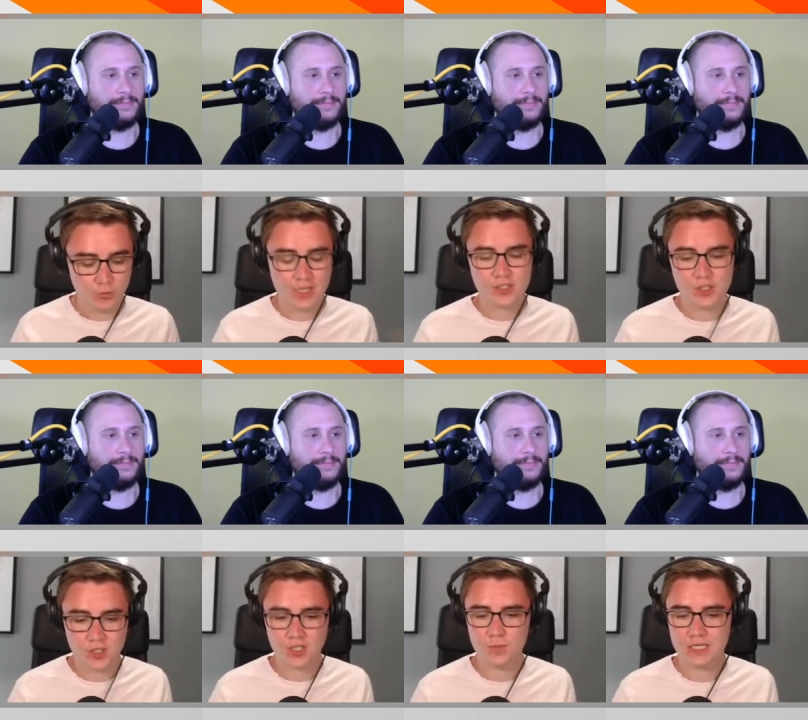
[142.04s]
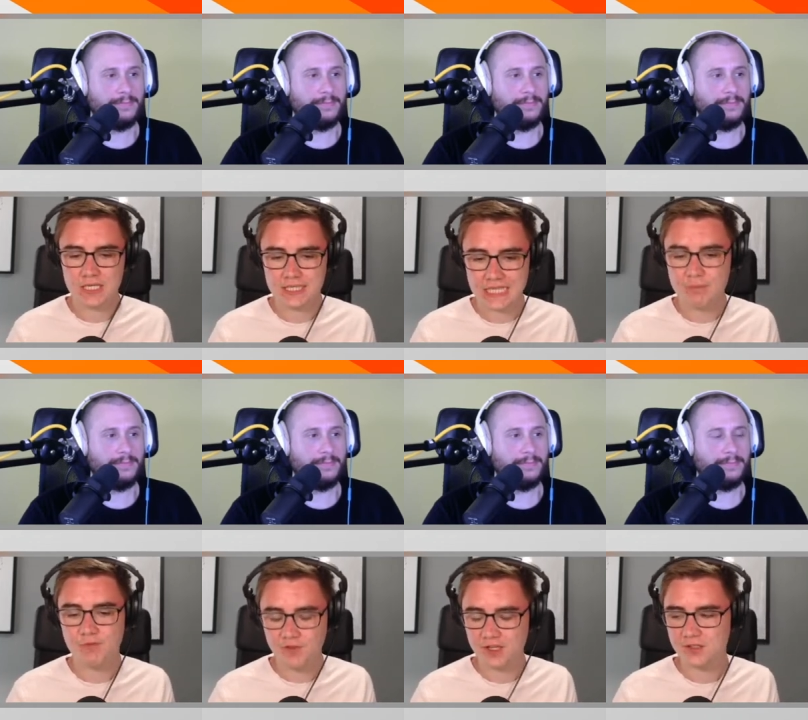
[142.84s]
Speaker 1: Rich, you're going to be team
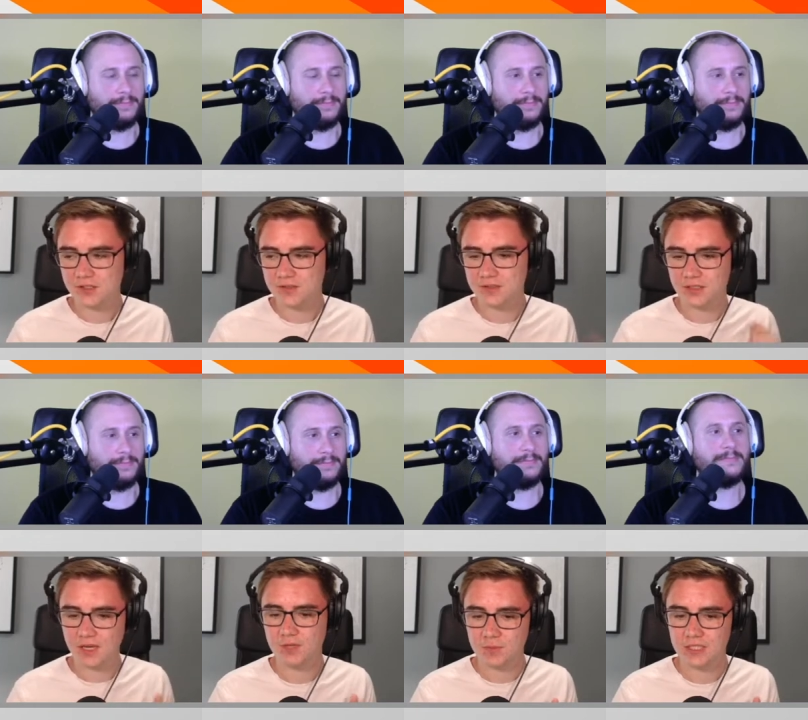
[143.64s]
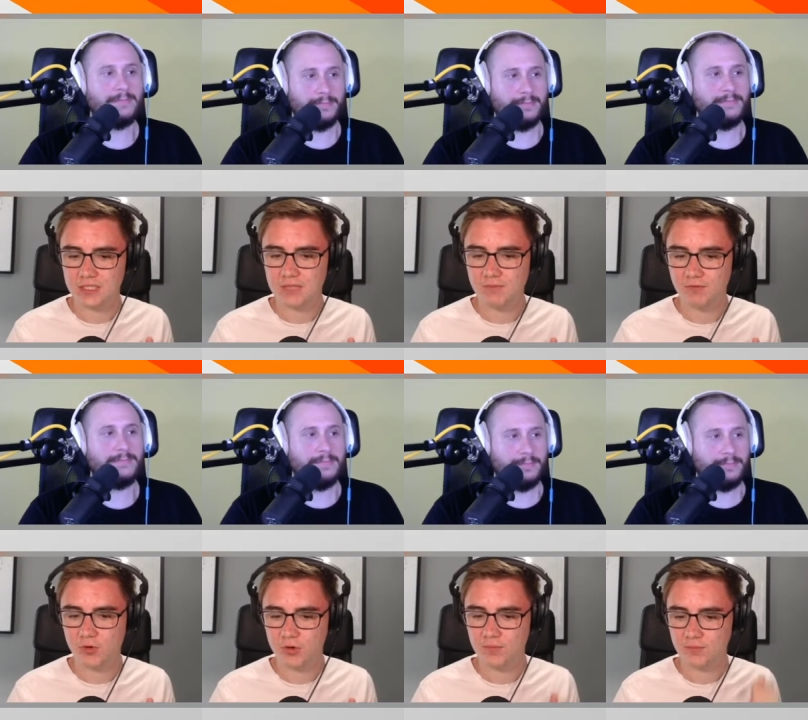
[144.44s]
fixtures and I'm going to be team
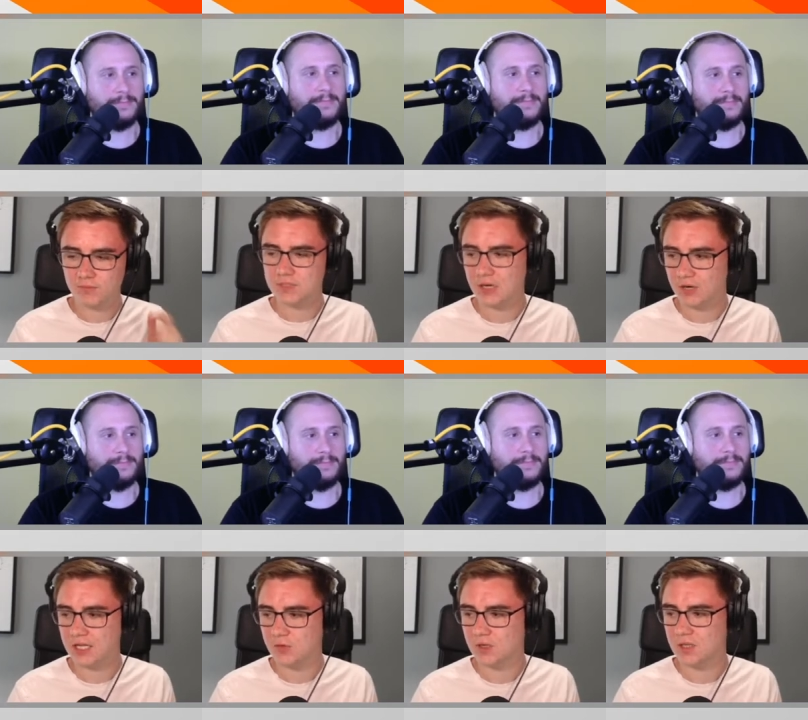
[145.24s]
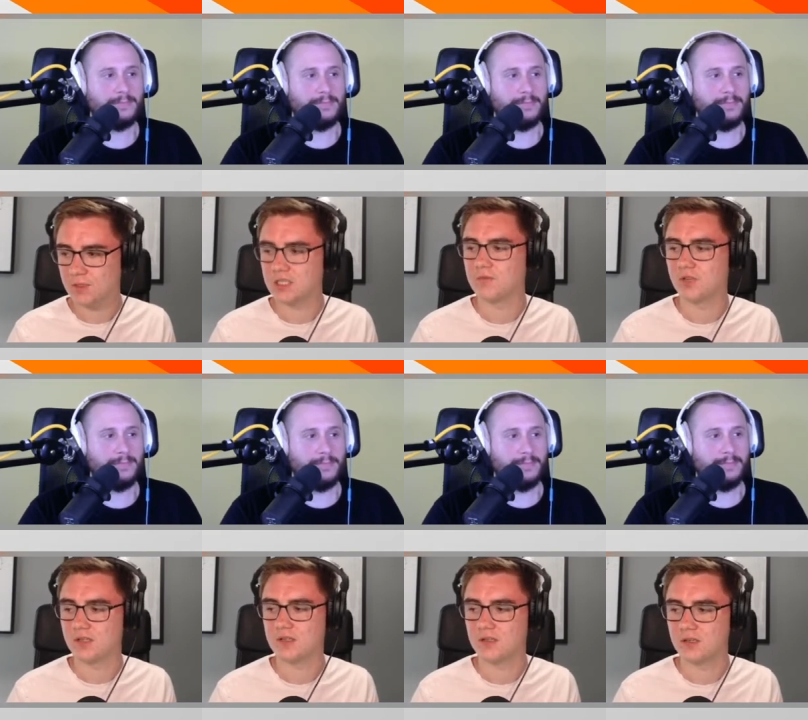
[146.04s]
form. Is that right? You wanted to be team
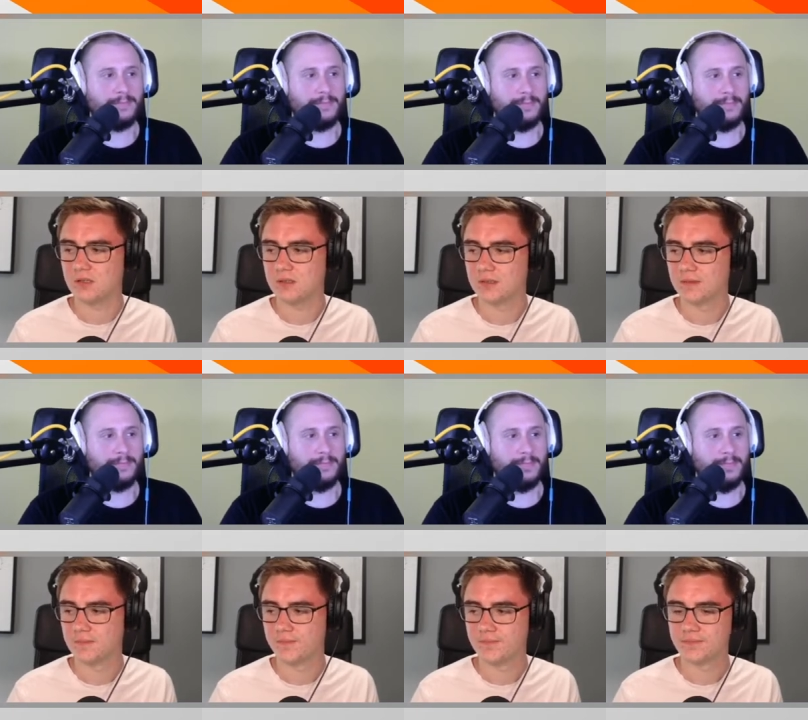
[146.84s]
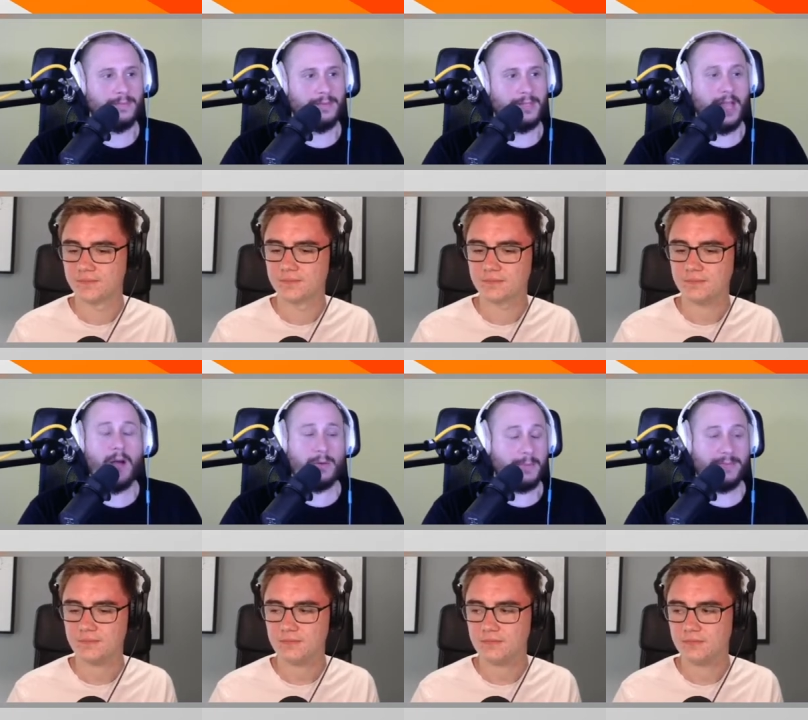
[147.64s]
fixtures, didn't you?
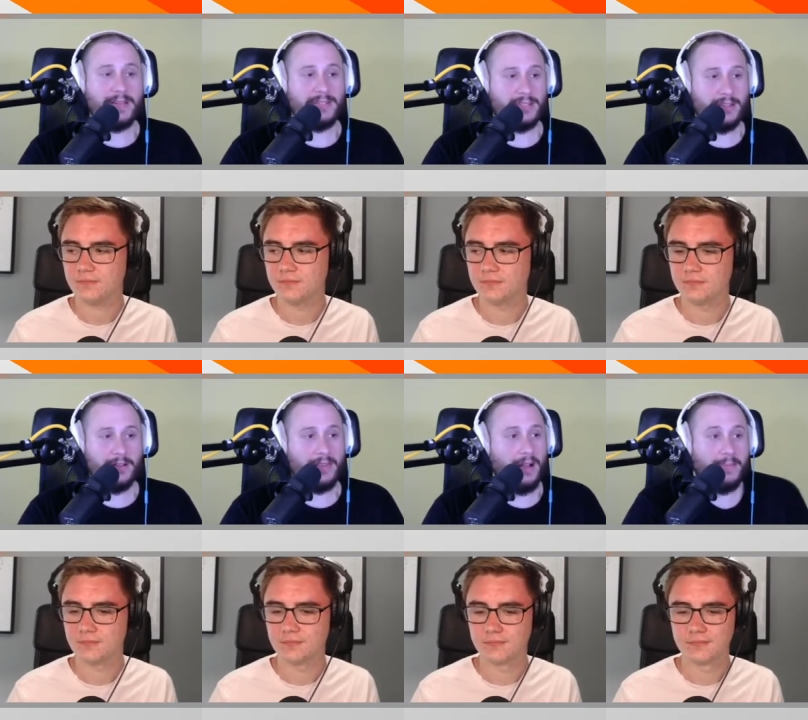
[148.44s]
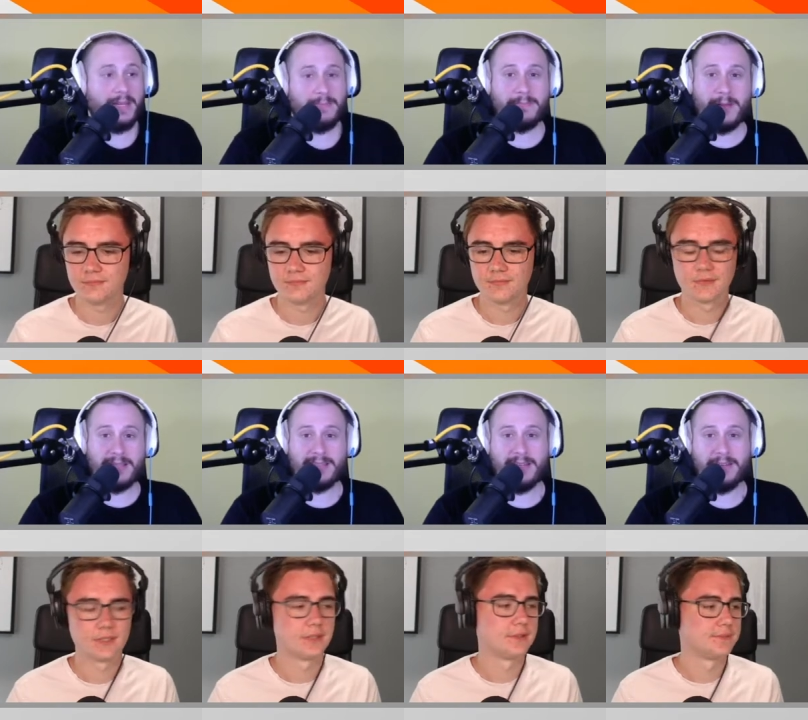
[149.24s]
Speaker 2: Yeah, I want to be fixtures. I, I mean,
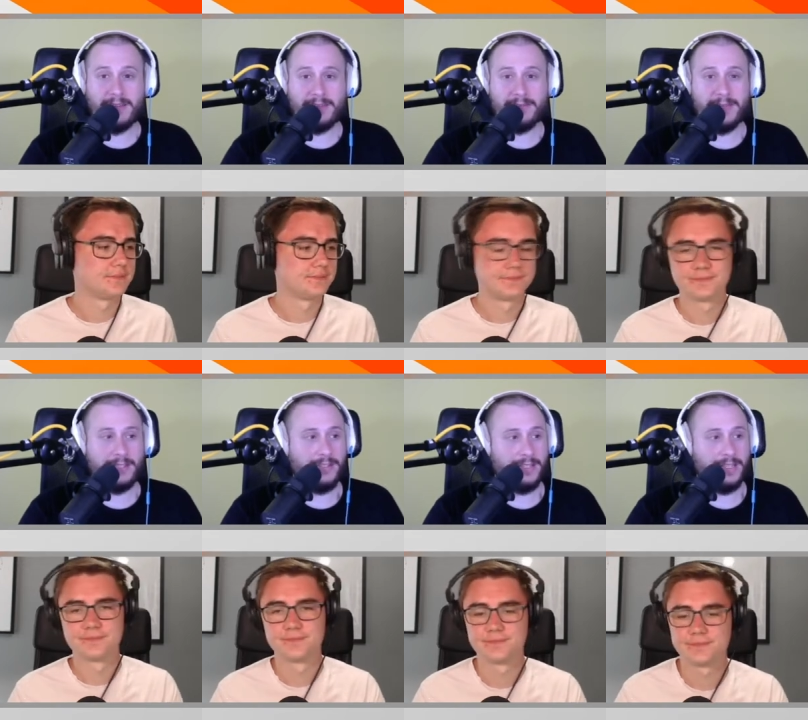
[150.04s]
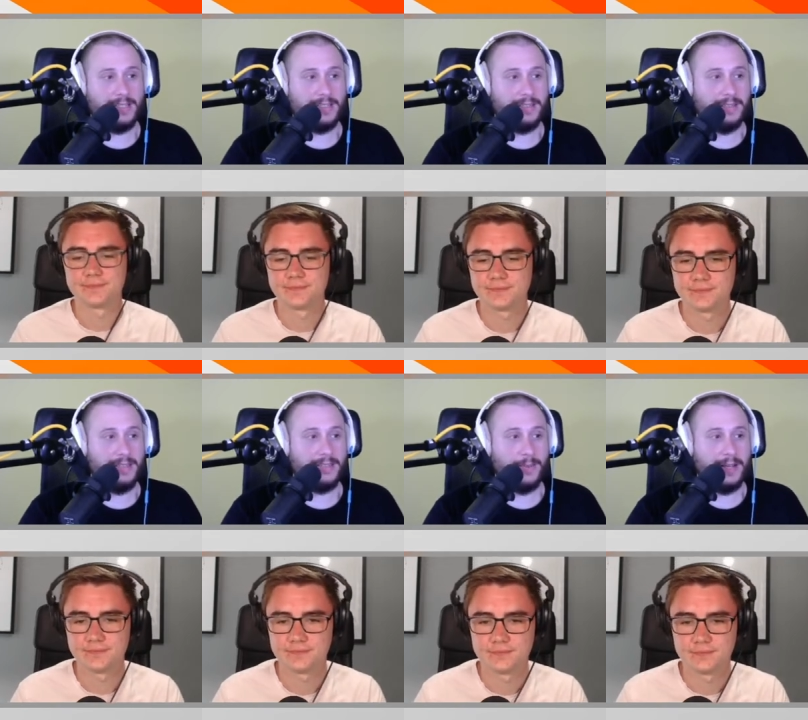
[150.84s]
personally, I think fixtures is
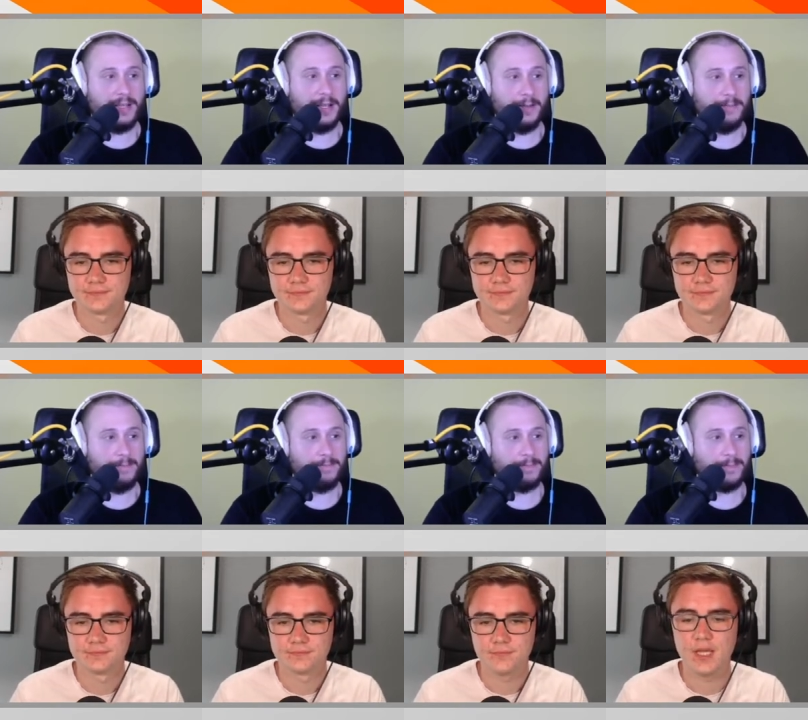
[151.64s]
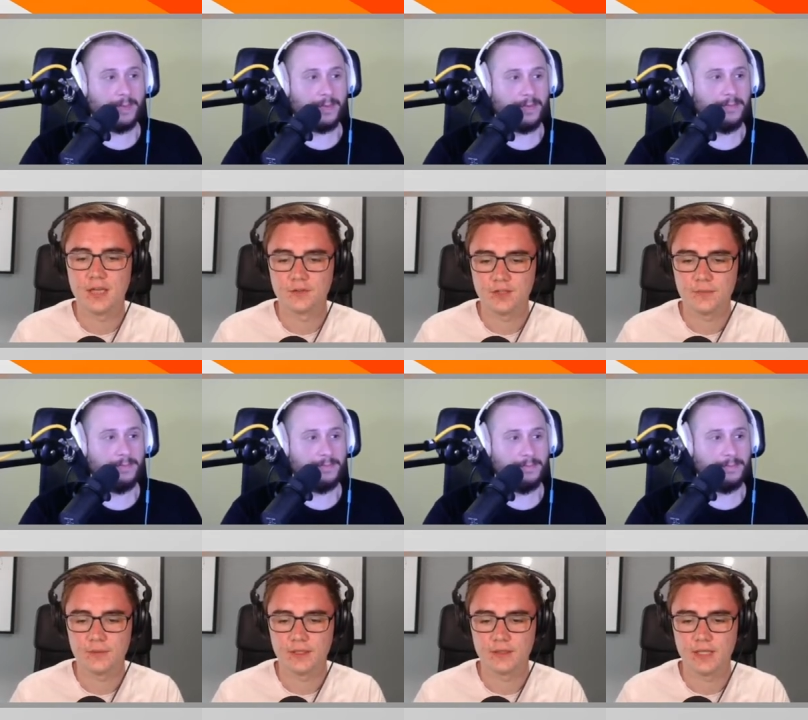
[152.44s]
is the way to go.
Speaker 1: Yeah, fair
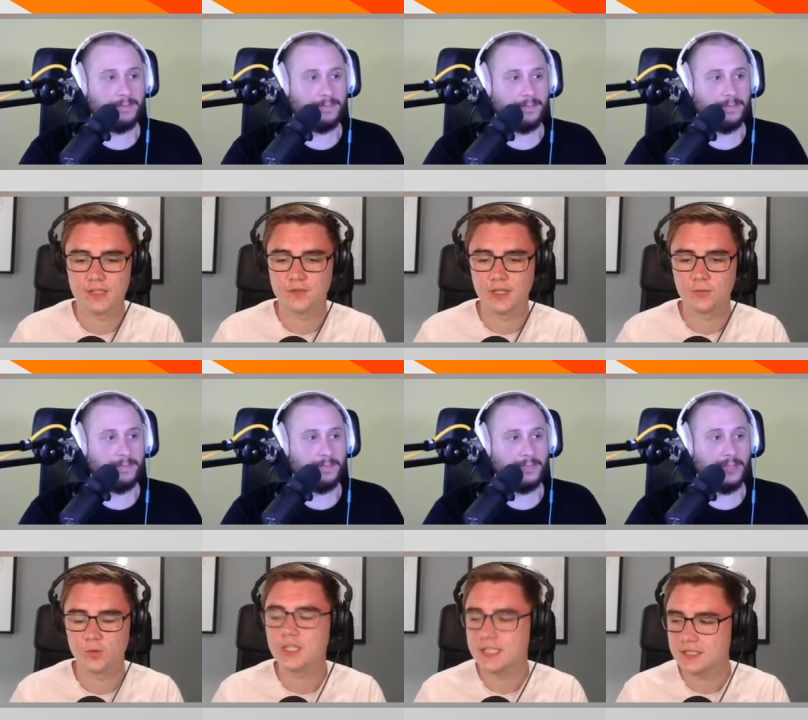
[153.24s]
play. That's fine. We're going to